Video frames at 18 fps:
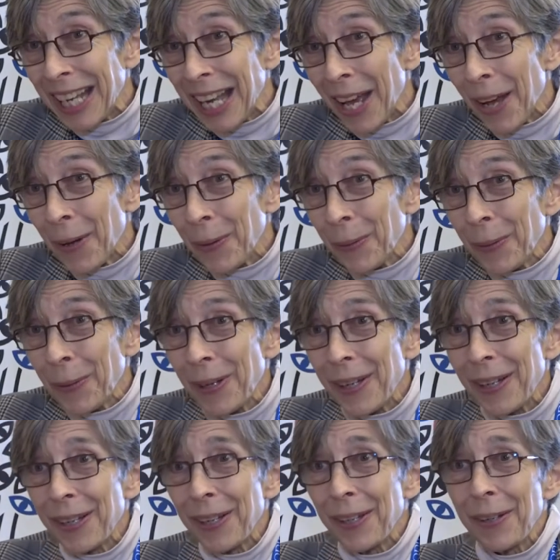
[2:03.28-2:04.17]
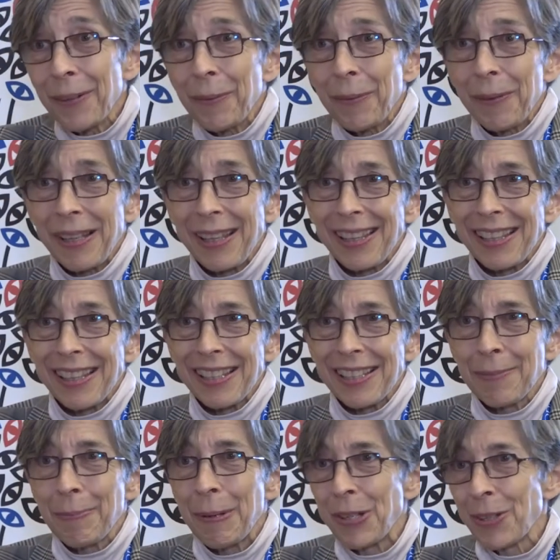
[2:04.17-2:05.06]
now with
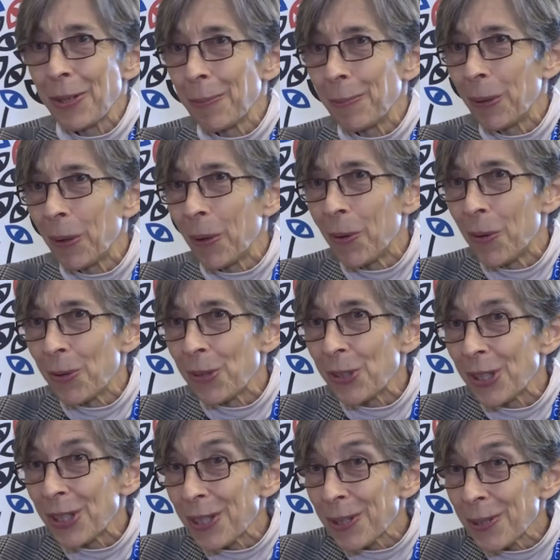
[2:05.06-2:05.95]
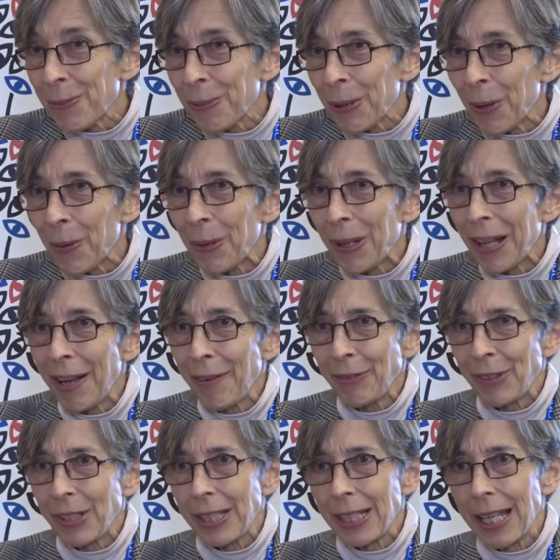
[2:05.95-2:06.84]
the special precautions we all
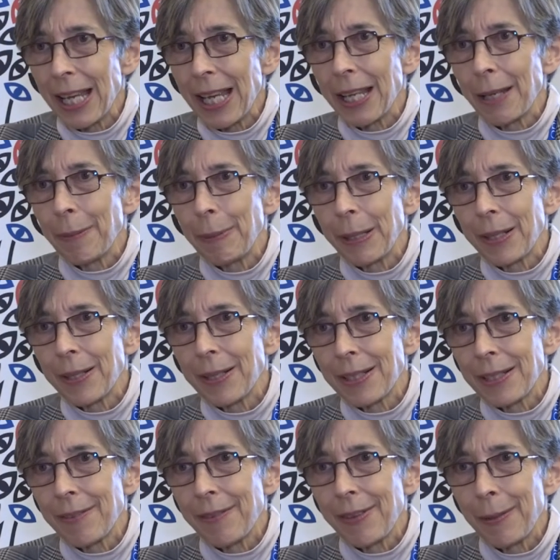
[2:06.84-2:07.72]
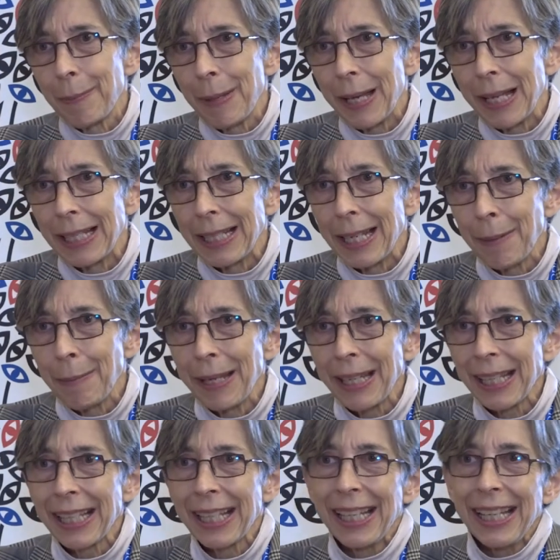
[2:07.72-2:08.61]
have to take because of the
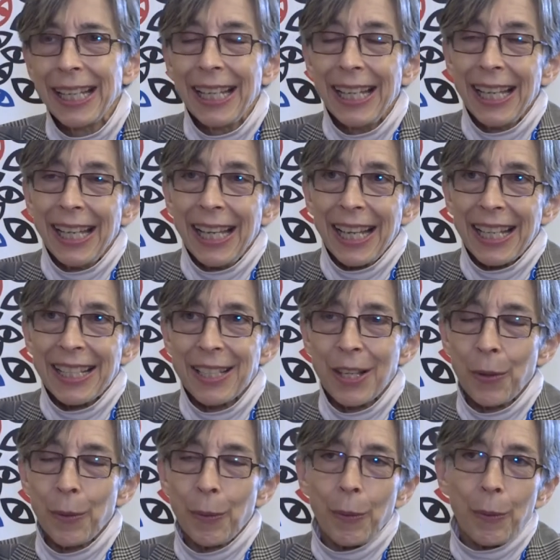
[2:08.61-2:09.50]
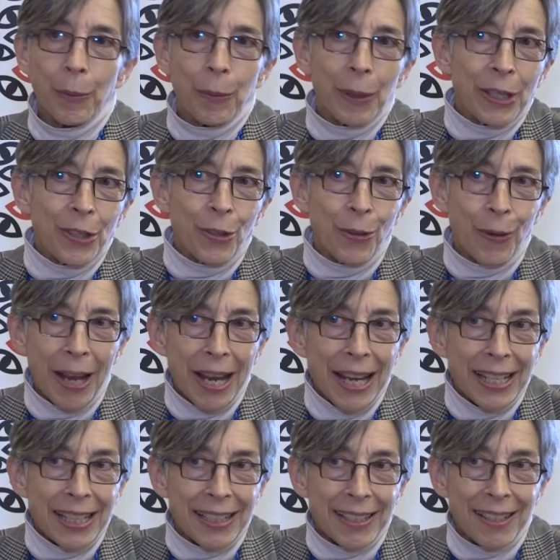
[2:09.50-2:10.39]
pandemic. So we
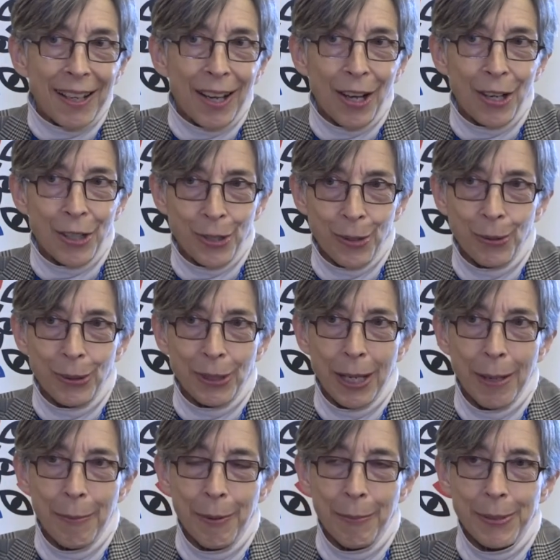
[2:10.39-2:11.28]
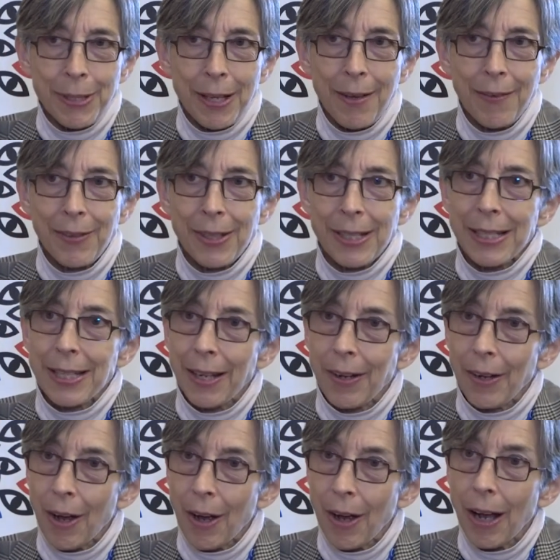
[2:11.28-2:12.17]
trained our short-term observers.
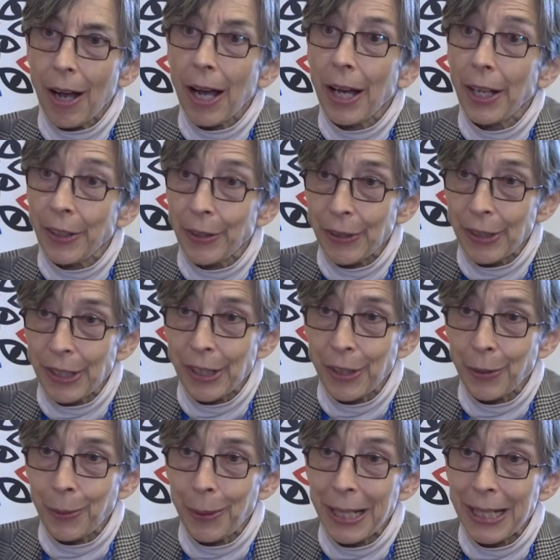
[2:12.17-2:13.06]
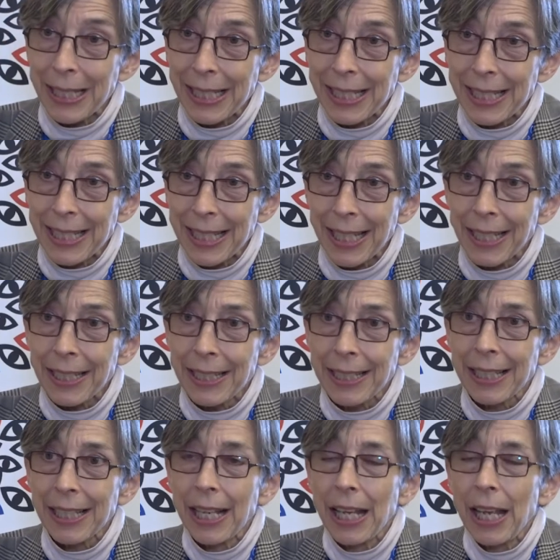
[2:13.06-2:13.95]
There are
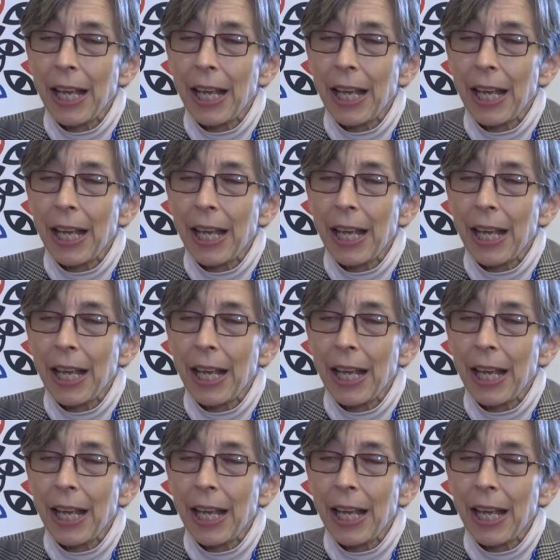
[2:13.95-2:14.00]
126